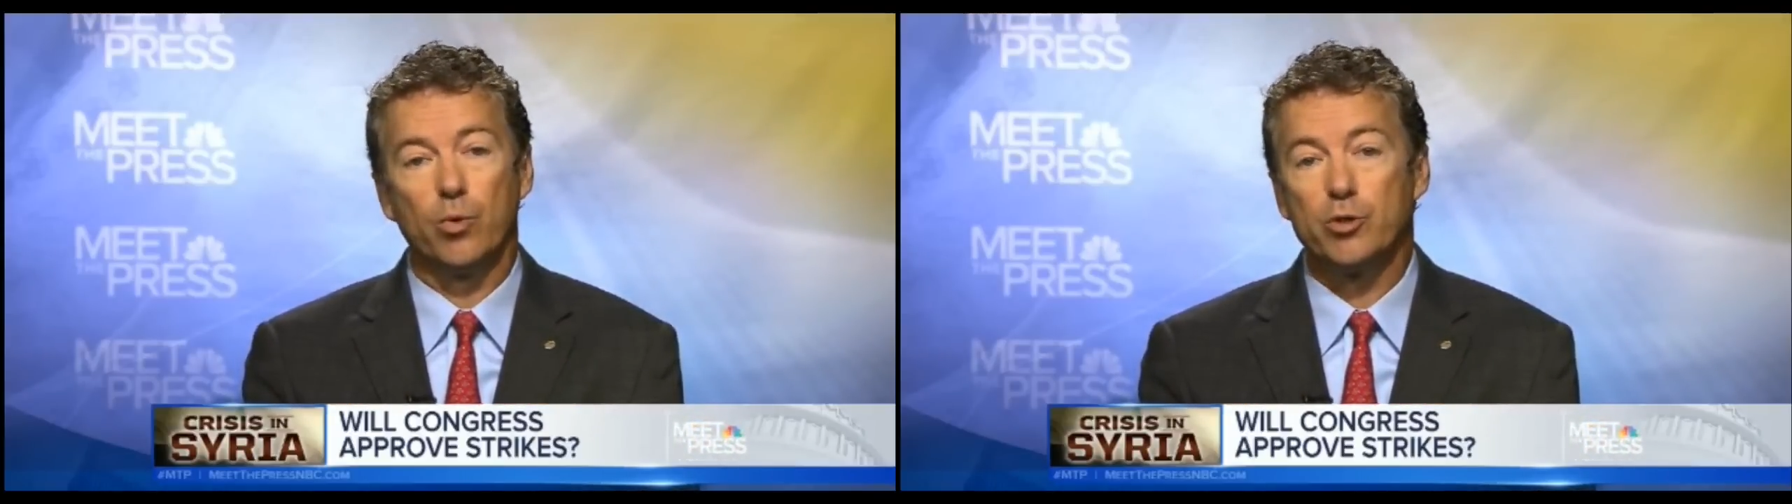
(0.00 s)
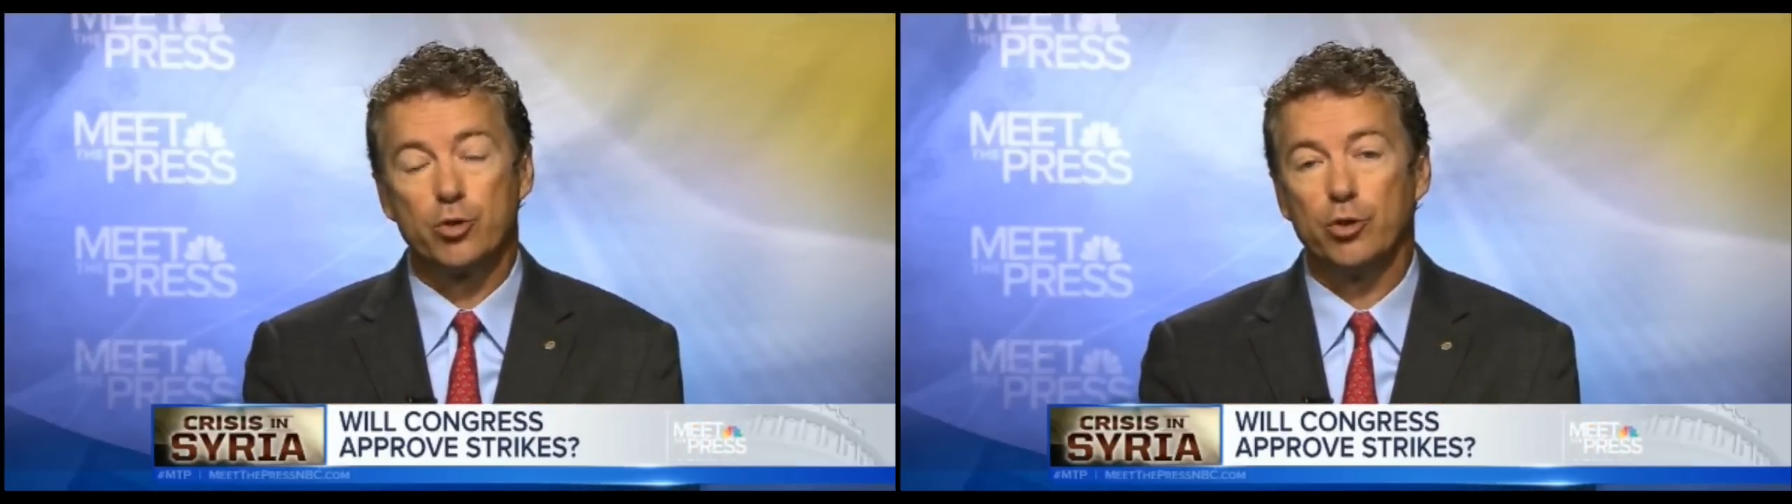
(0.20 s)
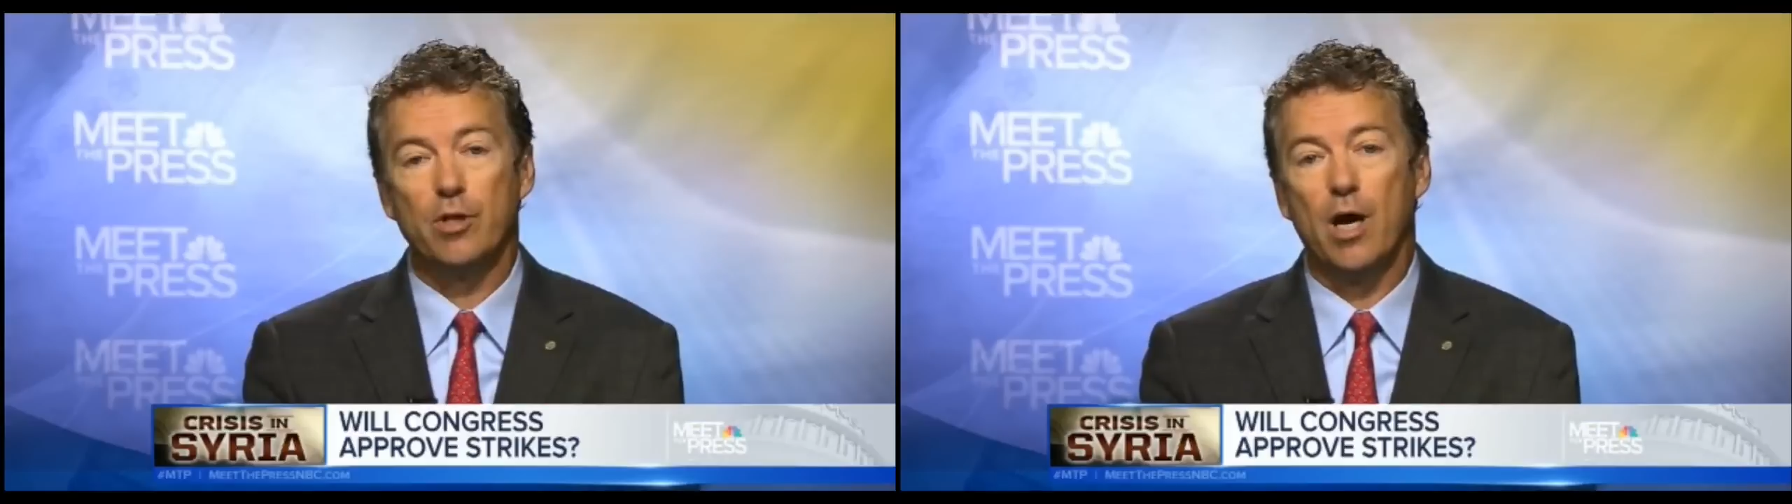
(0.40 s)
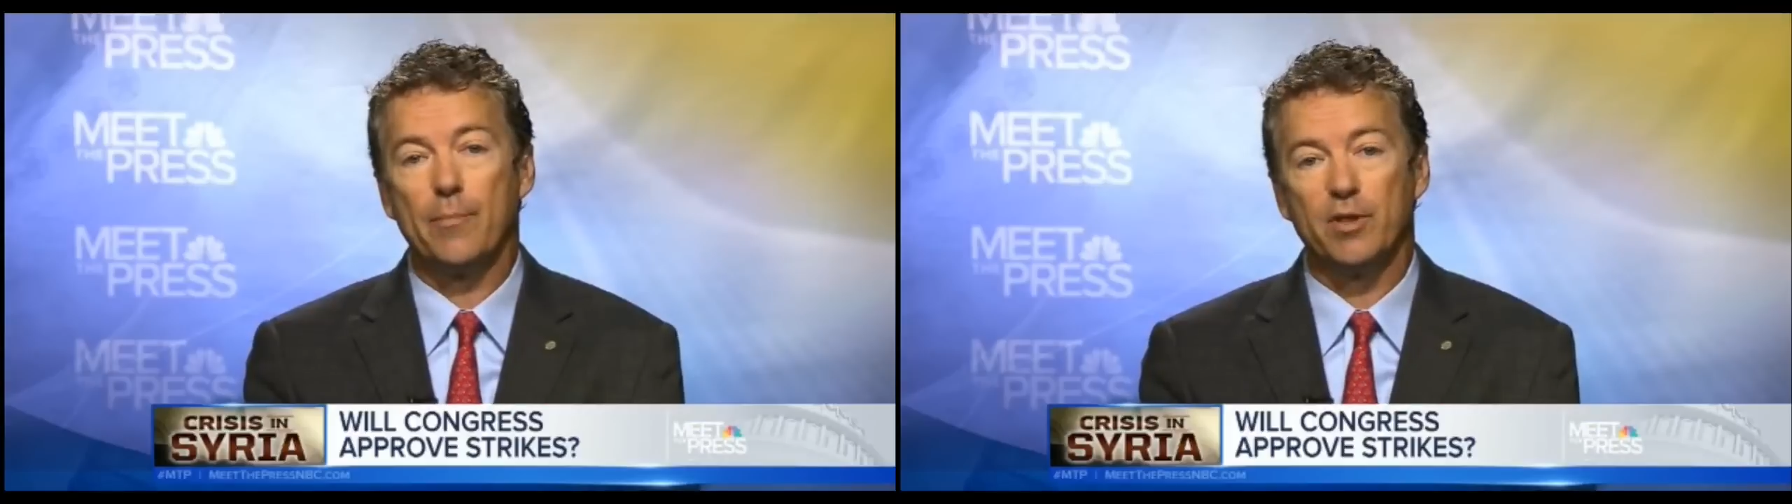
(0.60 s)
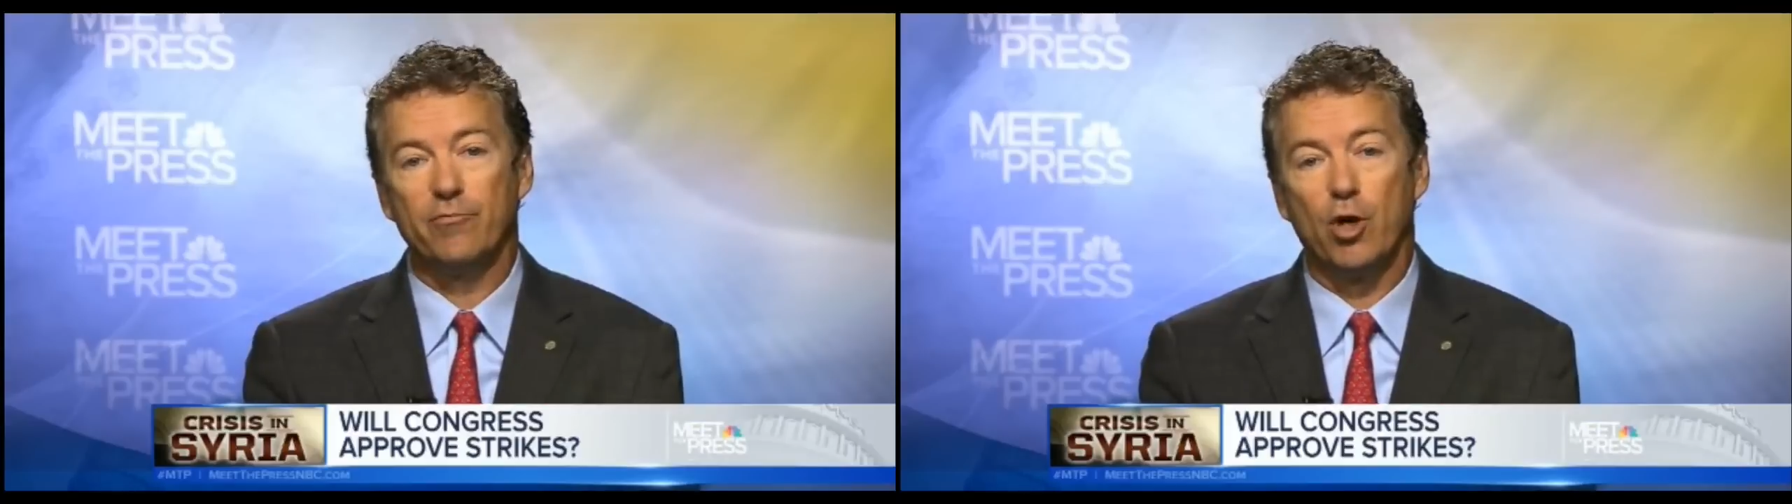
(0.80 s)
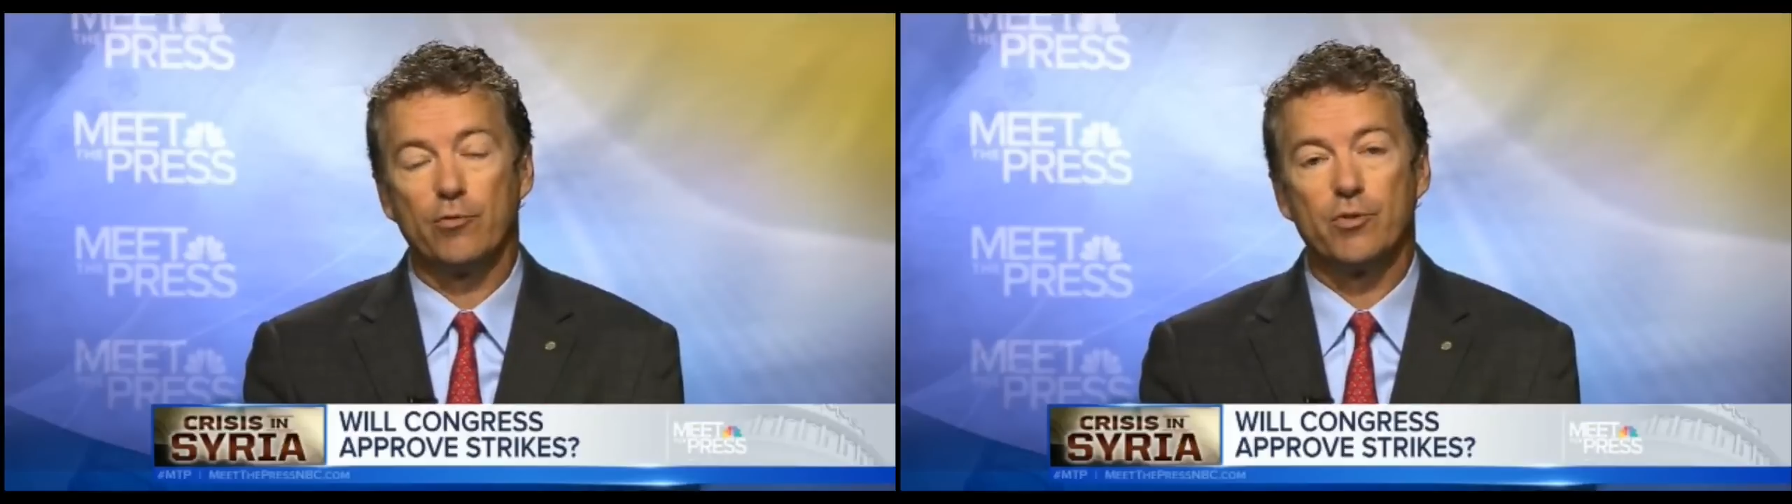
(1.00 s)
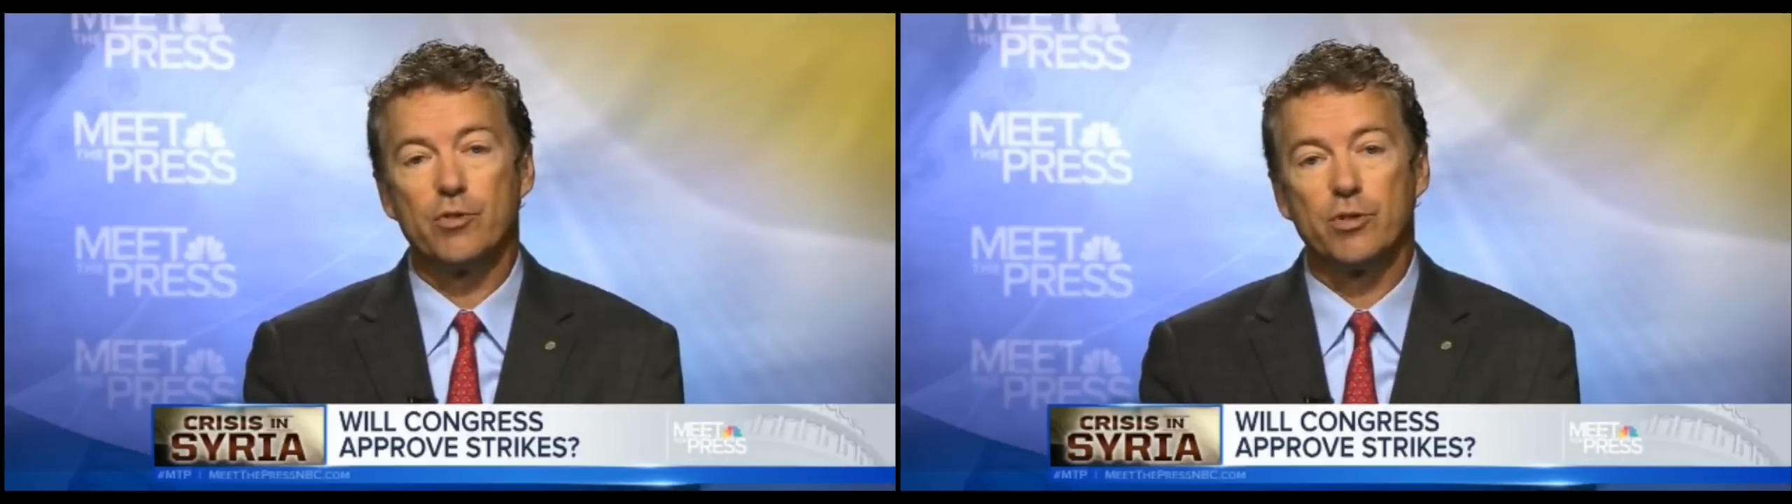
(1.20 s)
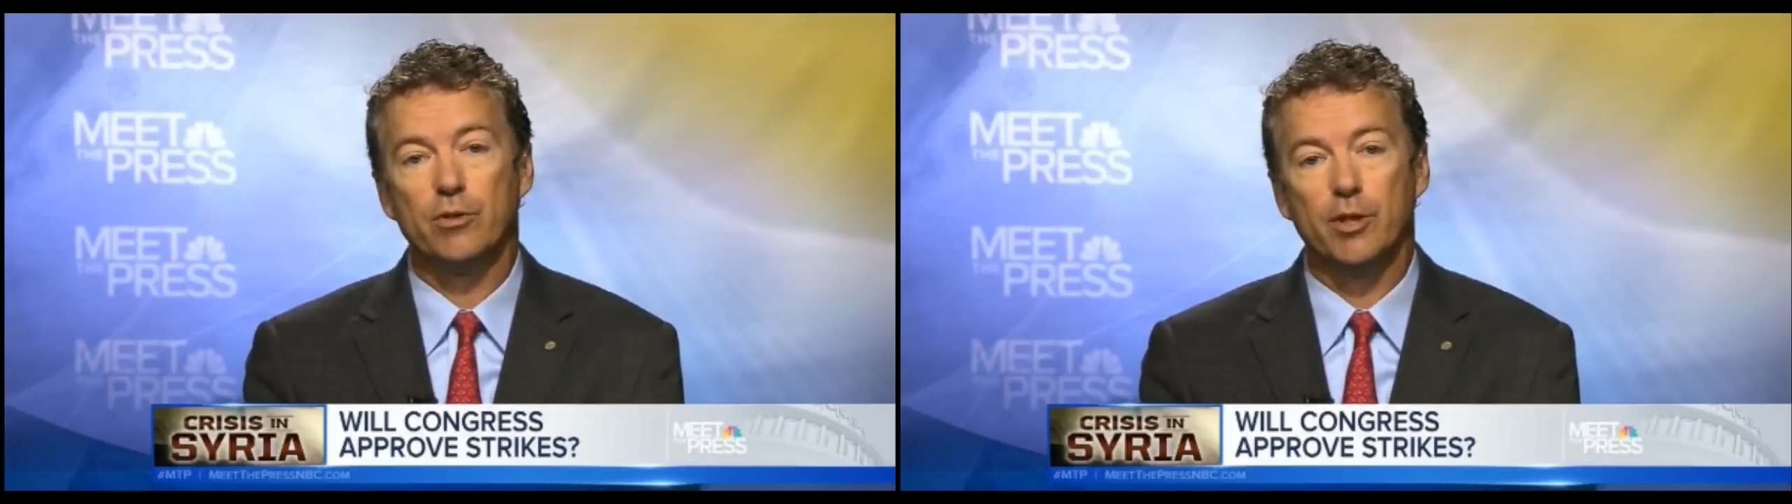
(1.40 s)
we should not be involved in the
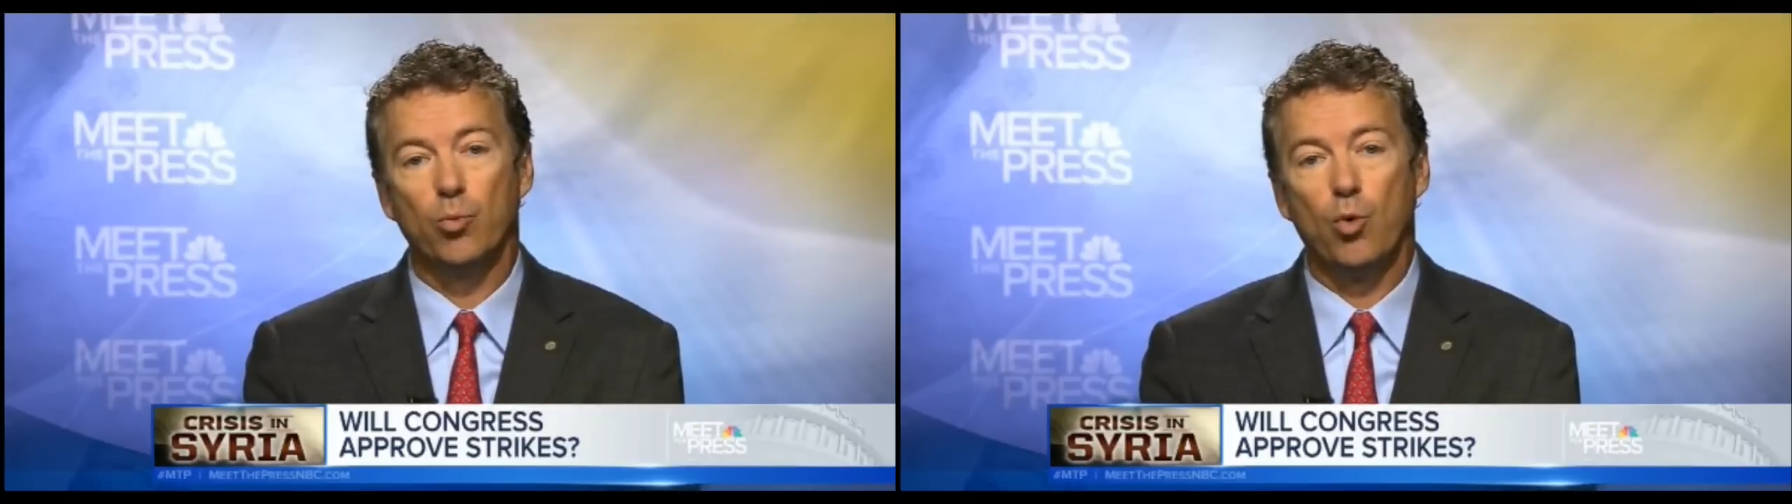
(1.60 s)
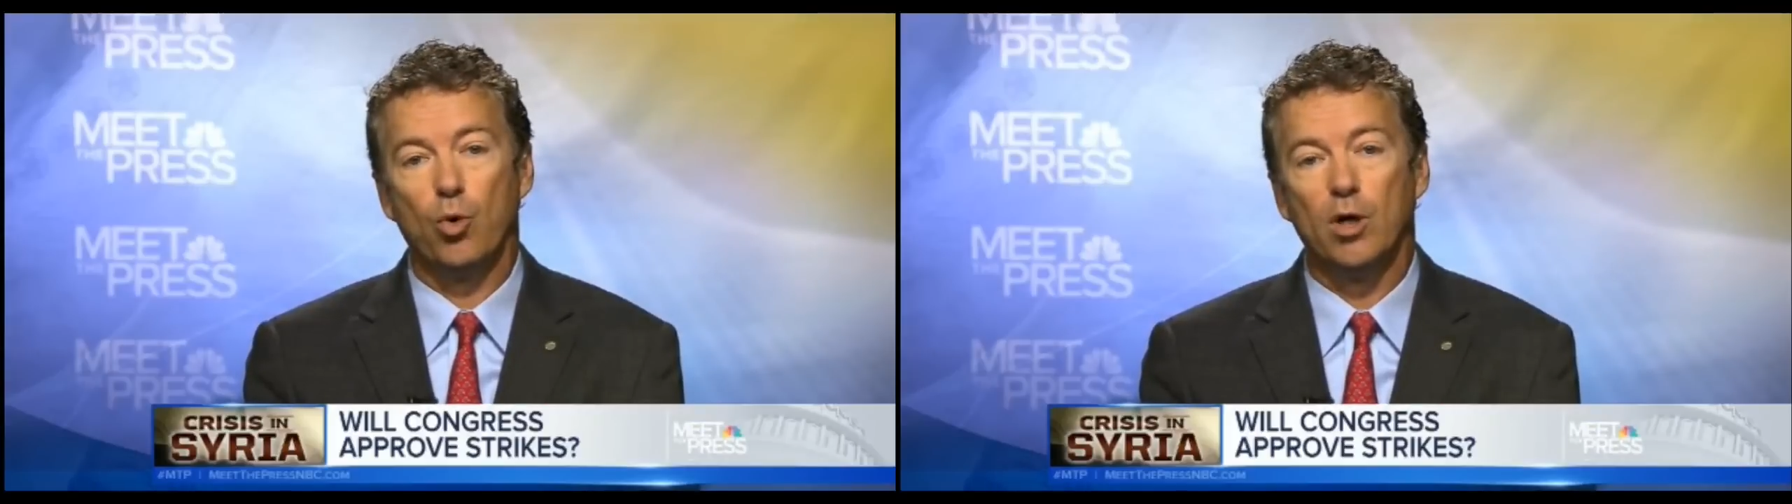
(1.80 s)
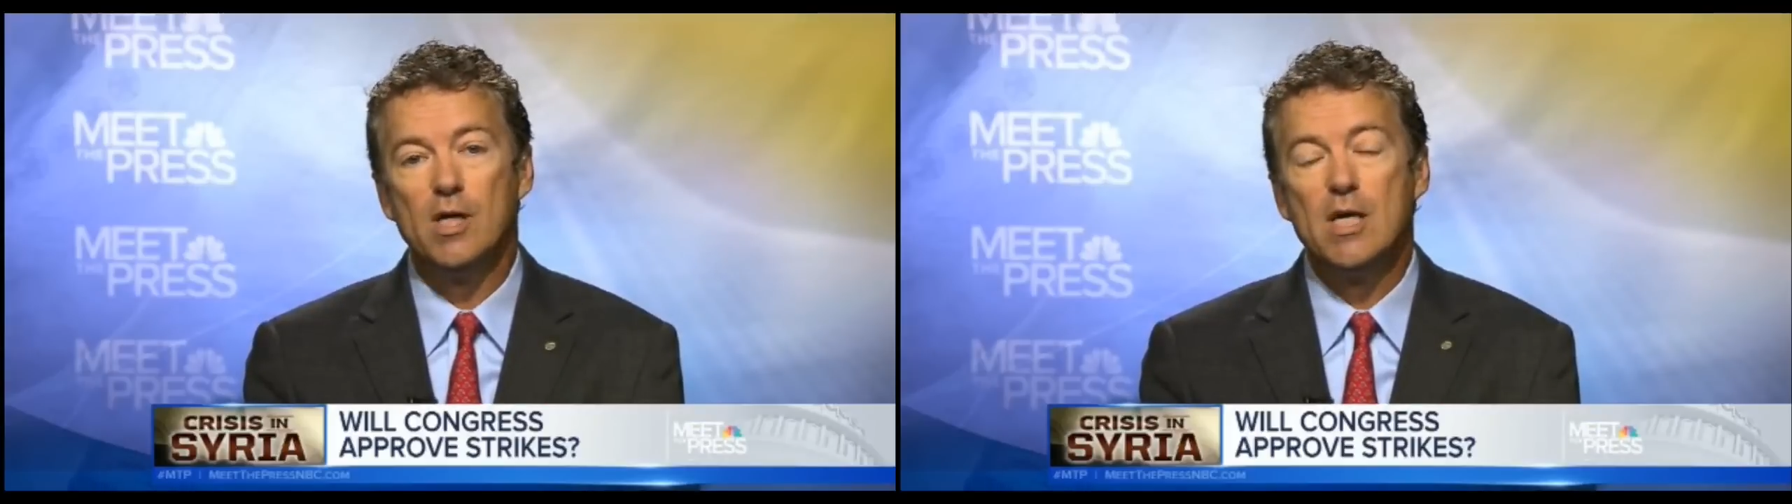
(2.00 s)
Syrian war.